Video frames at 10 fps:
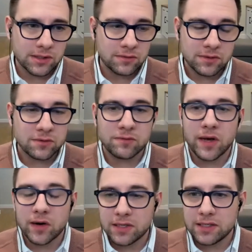it's, it's
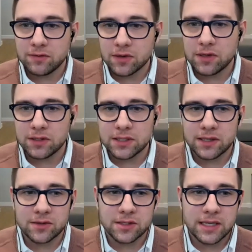very difficult to
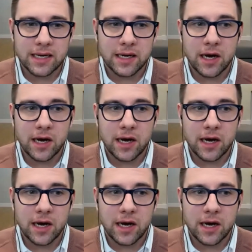understand